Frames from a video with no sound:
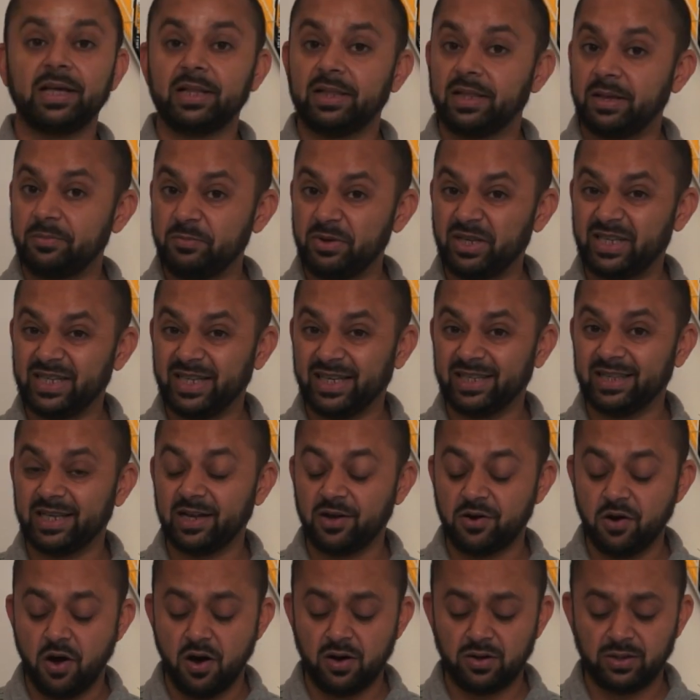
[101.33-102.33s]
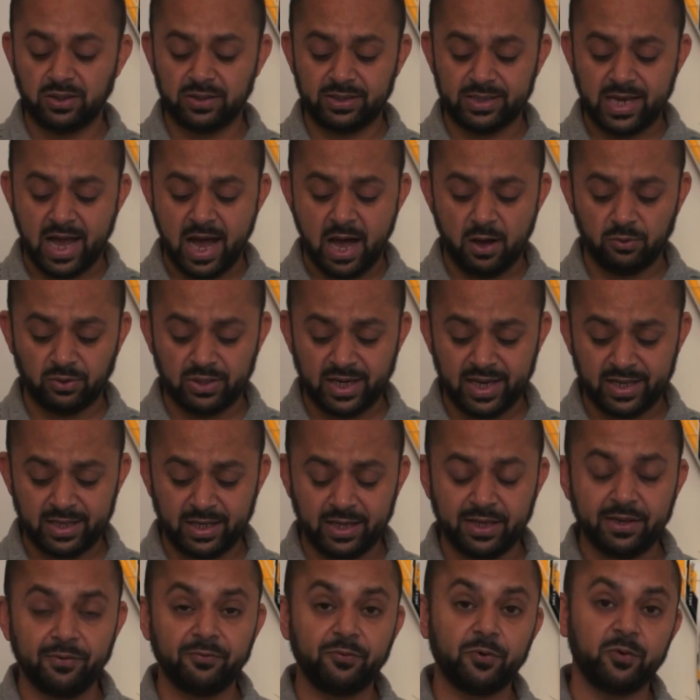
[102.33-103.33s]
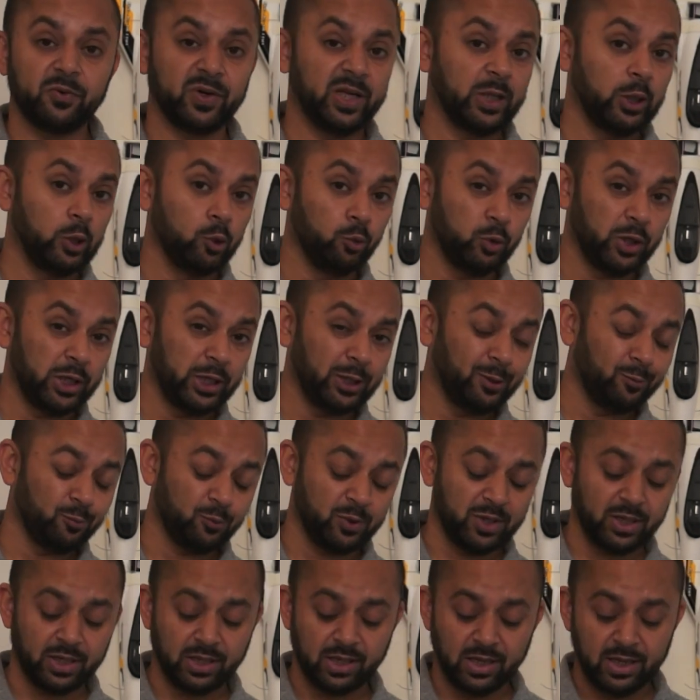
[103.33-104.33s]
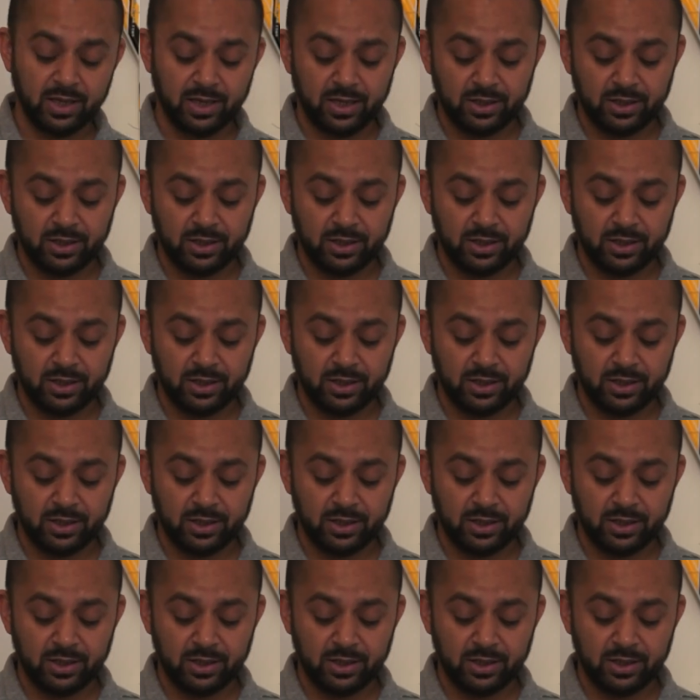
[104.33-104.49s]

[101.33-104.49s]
let me take the goggles out and give you a looky looky